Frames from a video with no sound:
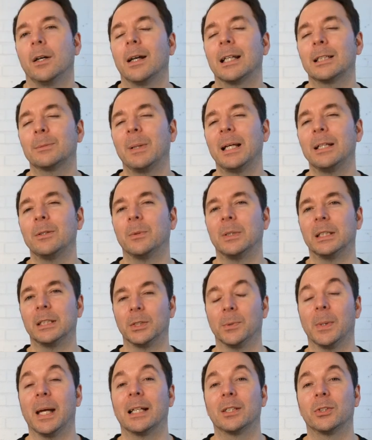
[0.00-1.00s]
I explained all this
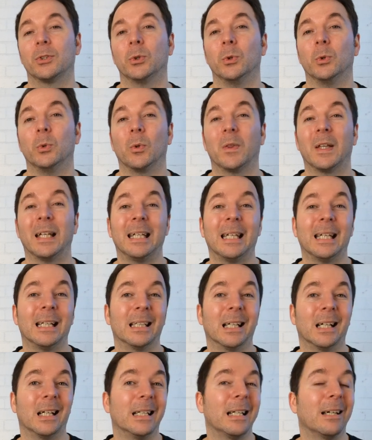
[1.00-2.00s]
to Xtool,
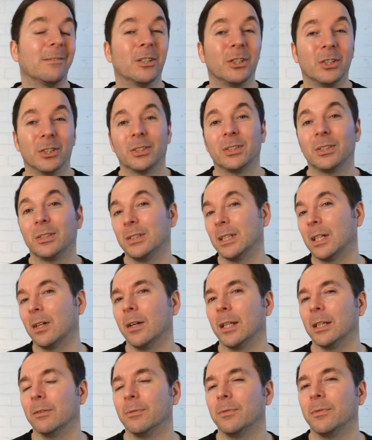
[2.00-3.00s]
thinking that I'd have to just
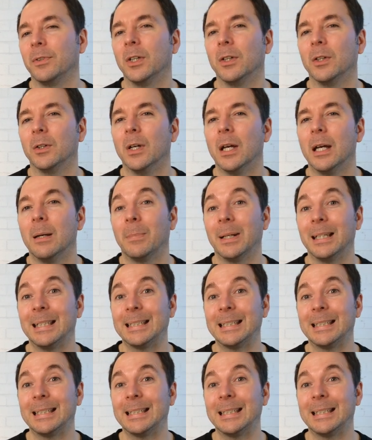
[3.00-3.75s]
decline the review, but